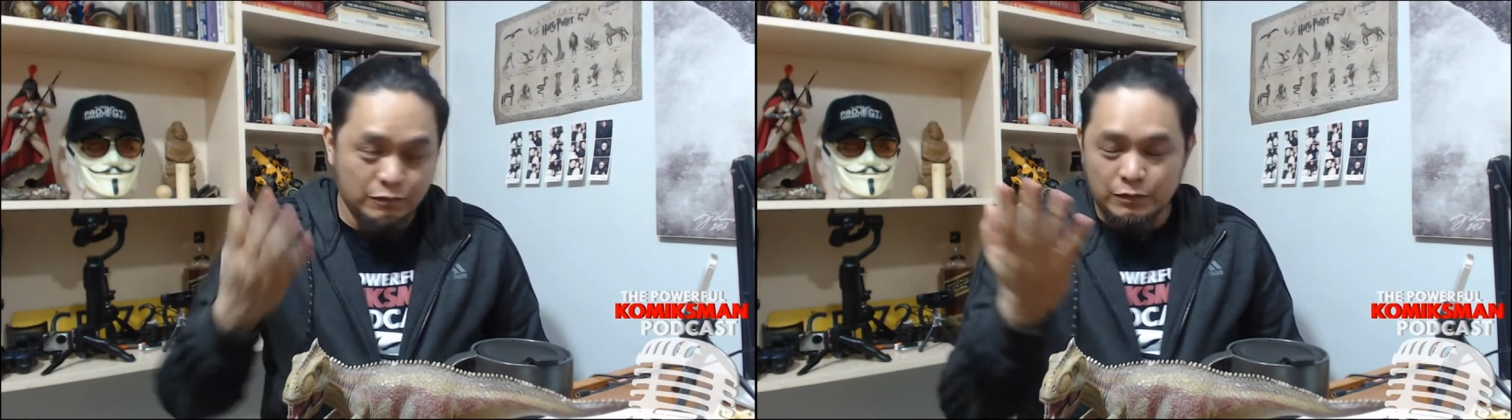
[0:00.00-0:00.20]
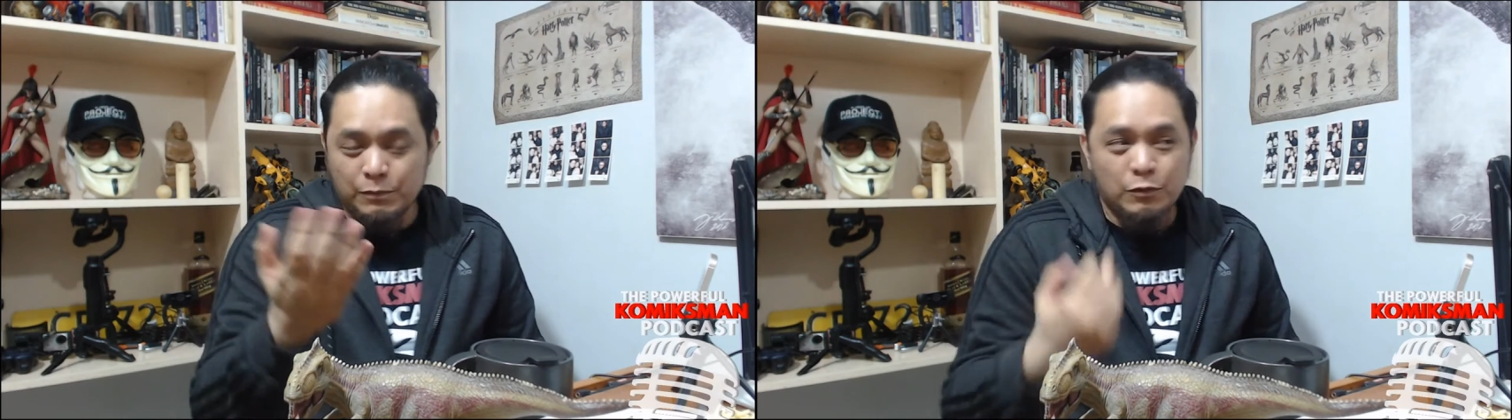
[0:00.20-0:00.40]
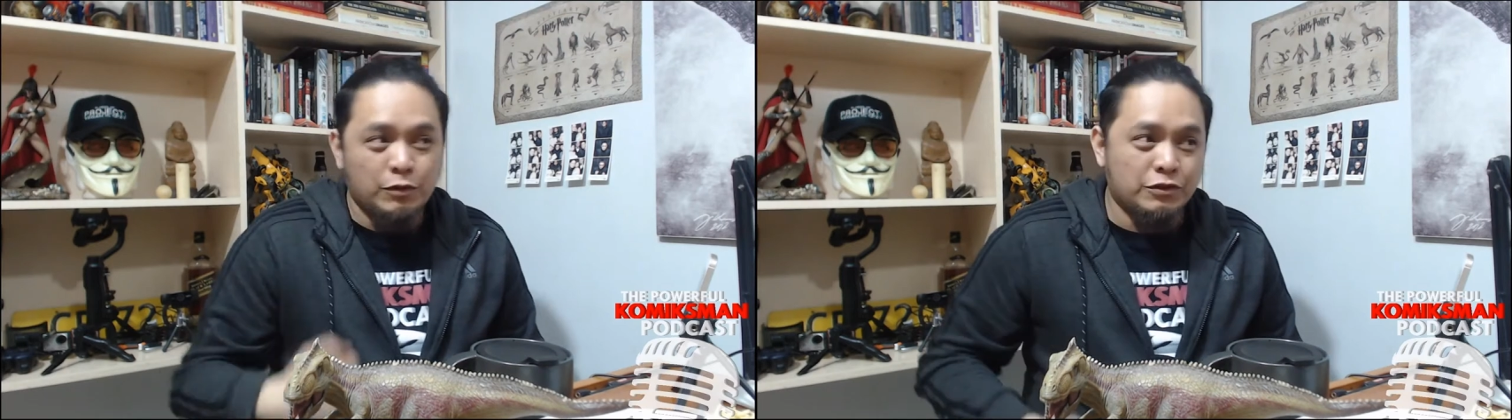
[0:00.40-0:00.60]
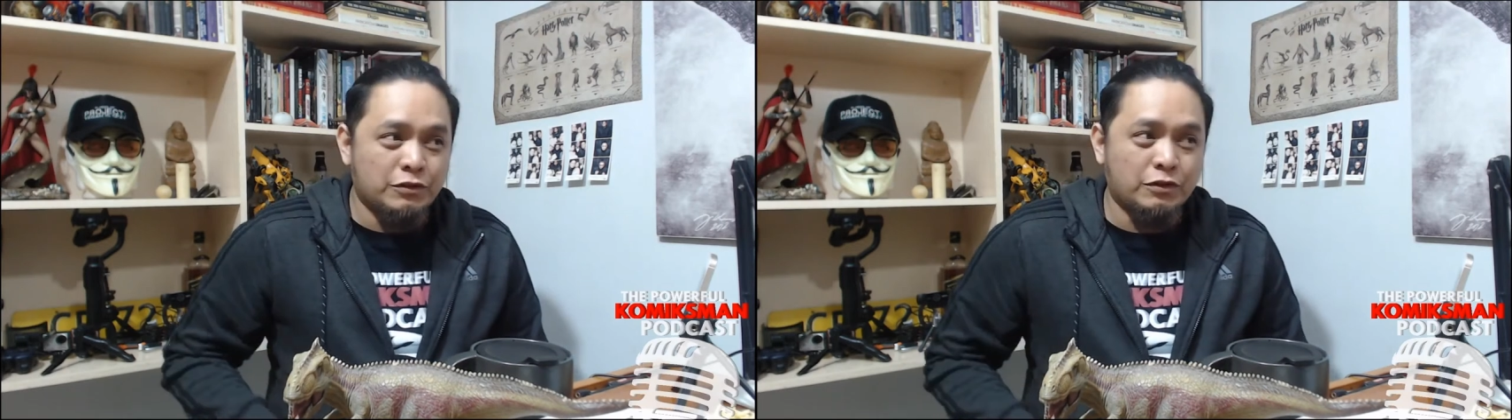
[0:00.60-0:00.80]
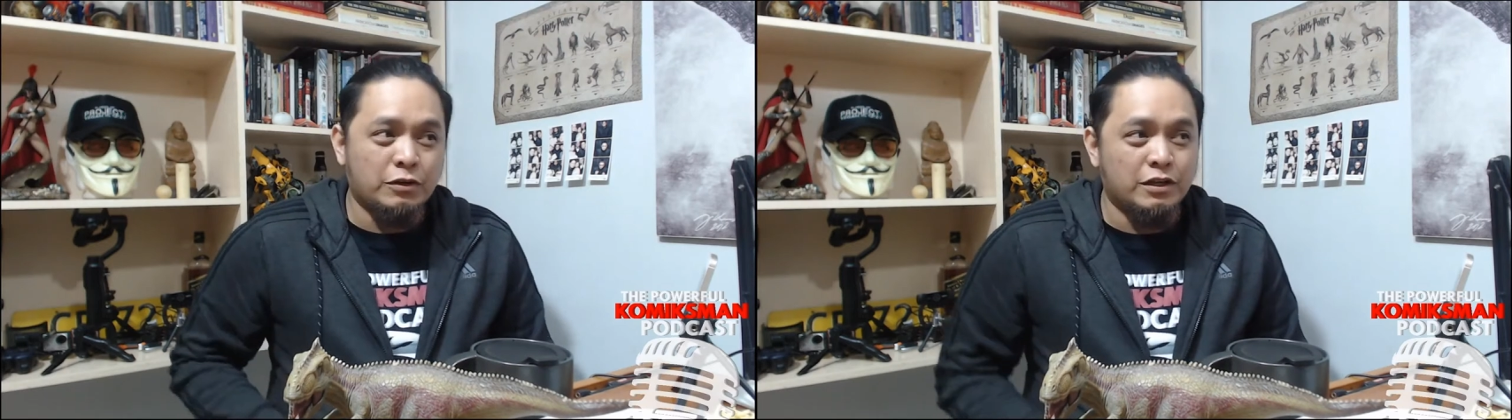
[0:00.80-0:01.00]
number one, your
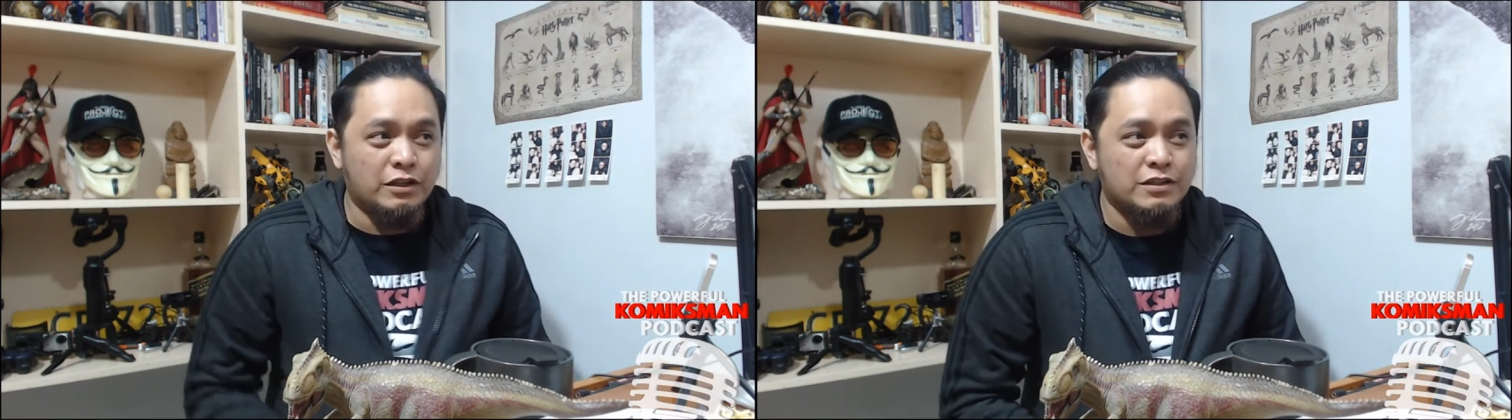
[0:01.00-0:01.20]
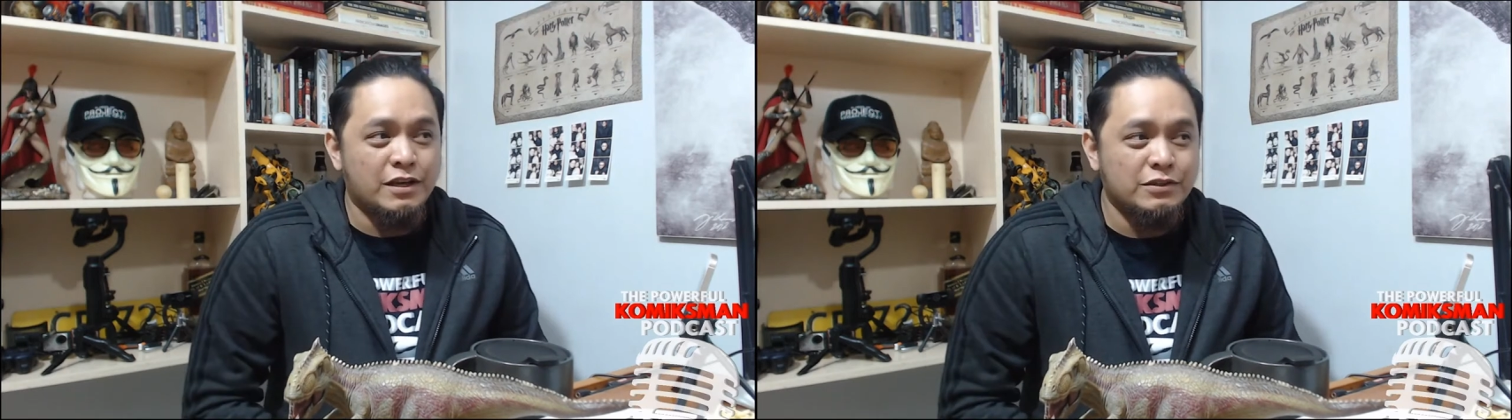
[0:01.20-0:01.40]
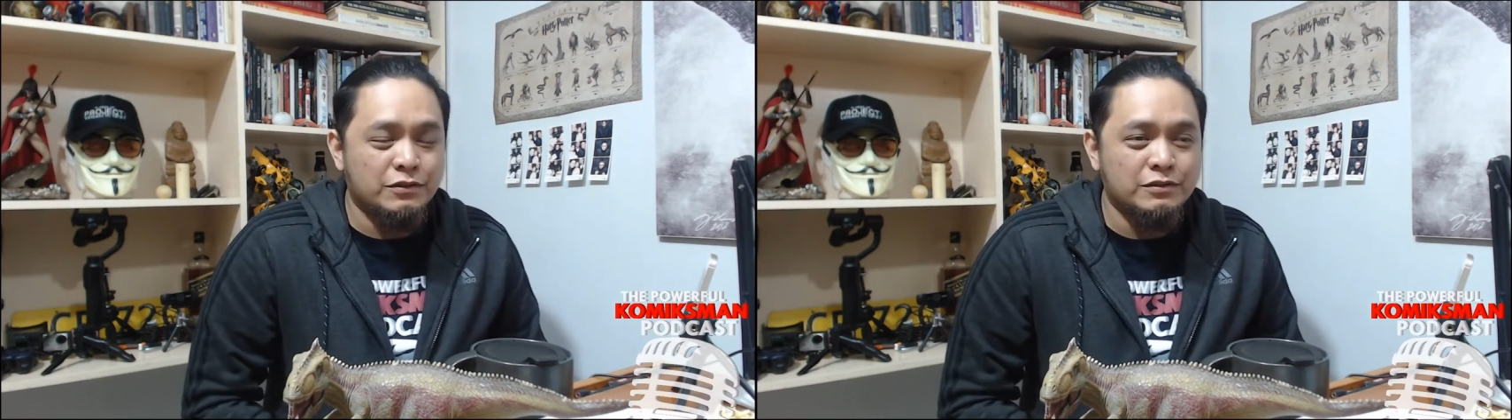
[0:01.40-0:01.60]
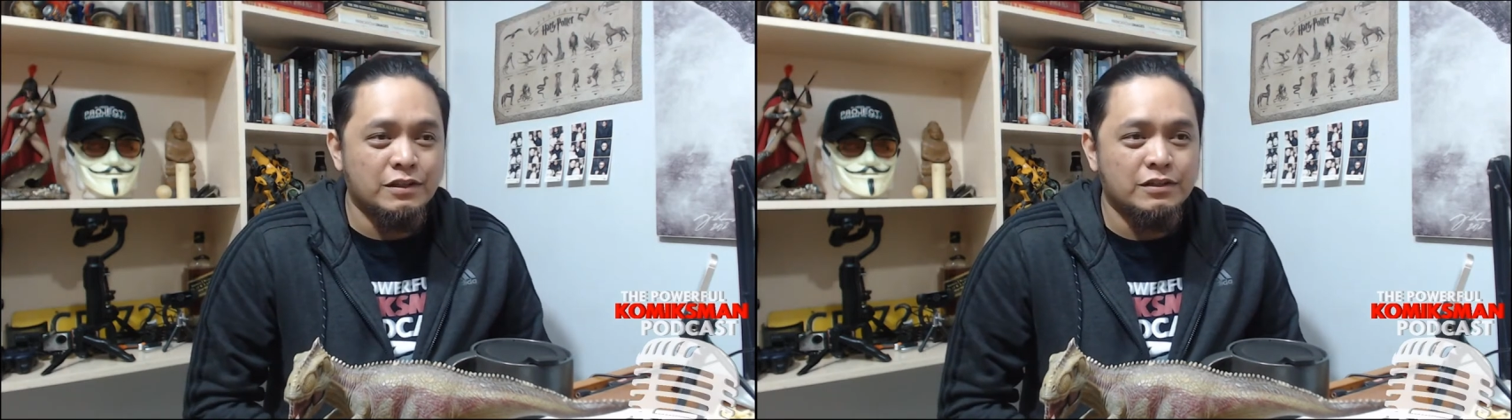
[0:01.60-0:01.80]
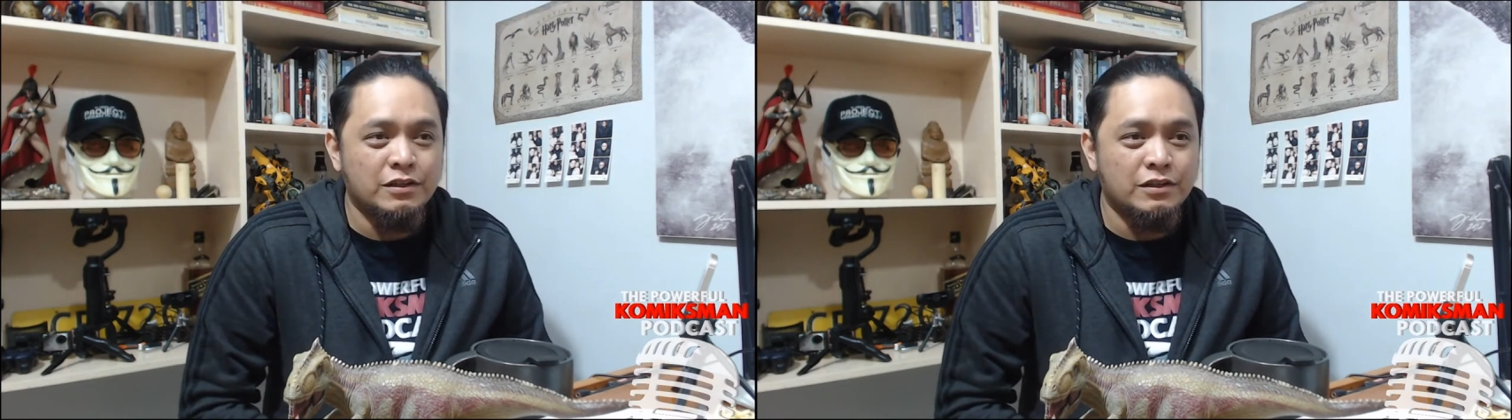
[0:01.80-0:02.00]
organization, and